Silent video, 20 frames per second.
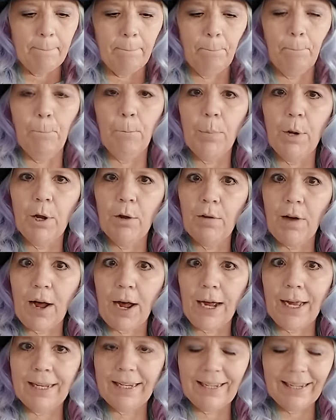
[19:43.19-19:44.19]
move
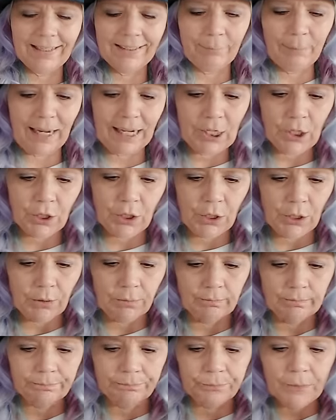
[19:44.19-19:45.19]
on. Page two.